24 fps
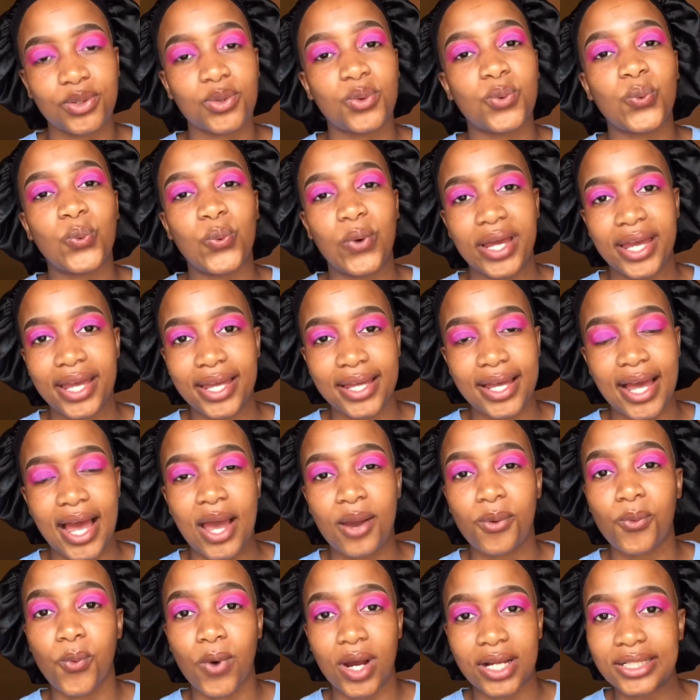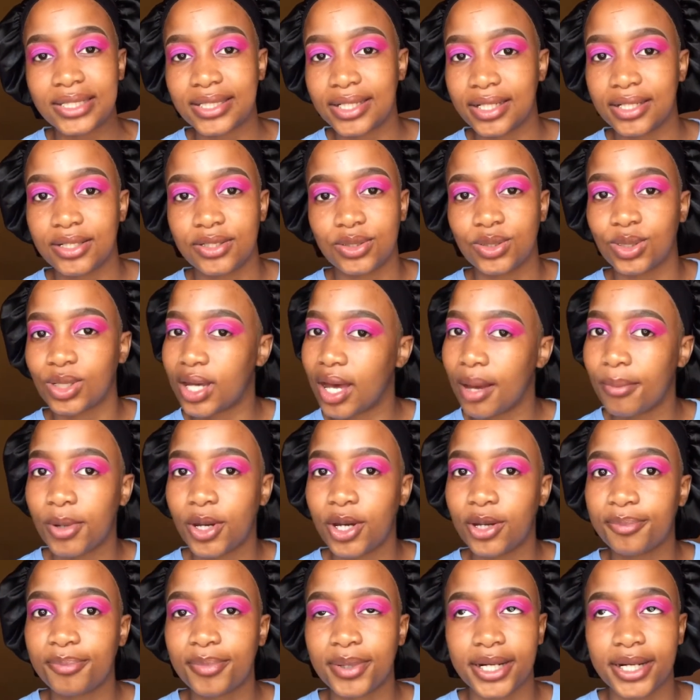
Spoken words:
the way I wanted it to come out,